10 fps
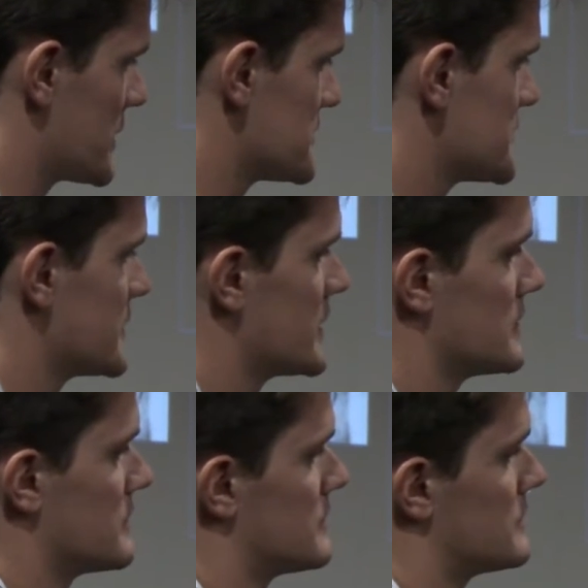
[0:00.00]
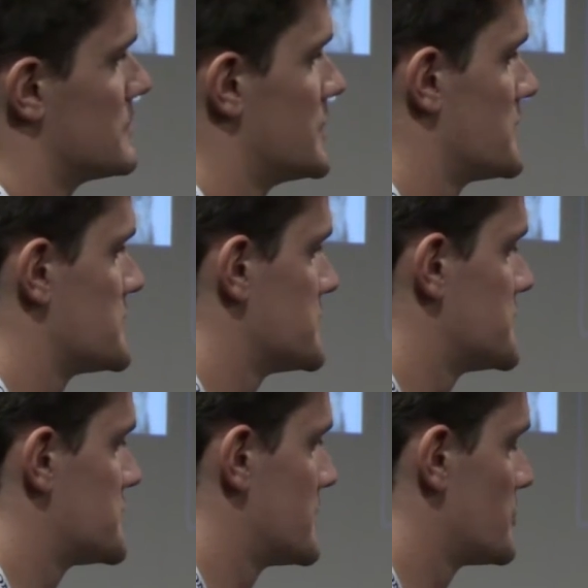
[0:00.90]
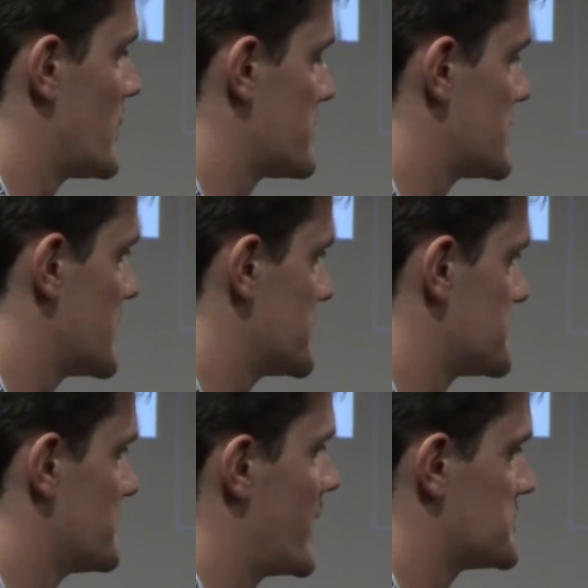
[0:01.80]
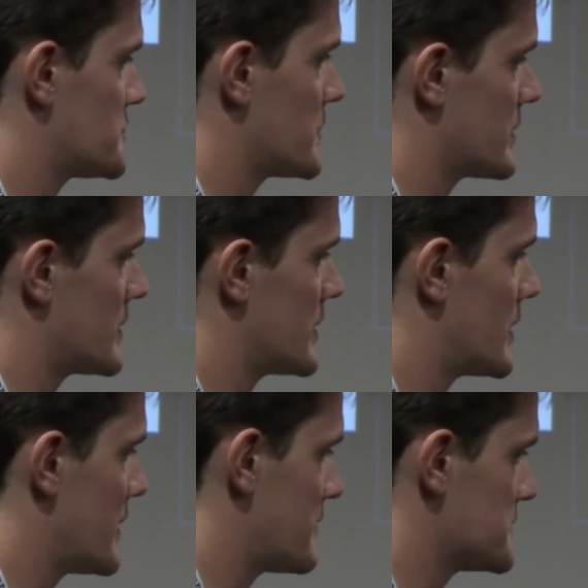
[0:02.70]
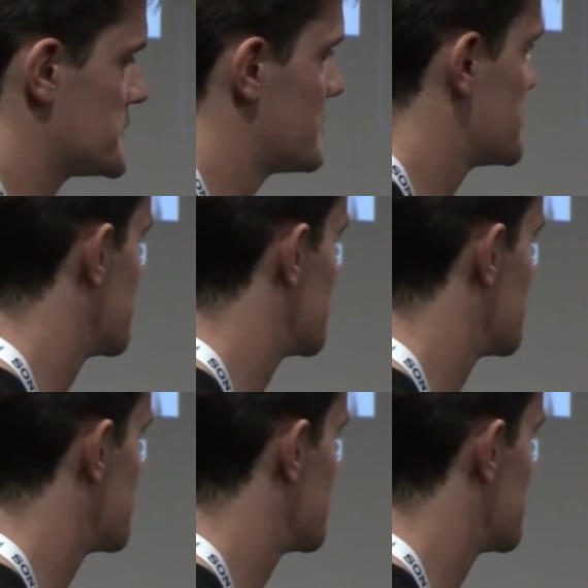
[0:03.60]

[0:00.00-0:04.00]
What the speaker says: buckets that determine whether it's a match with a reference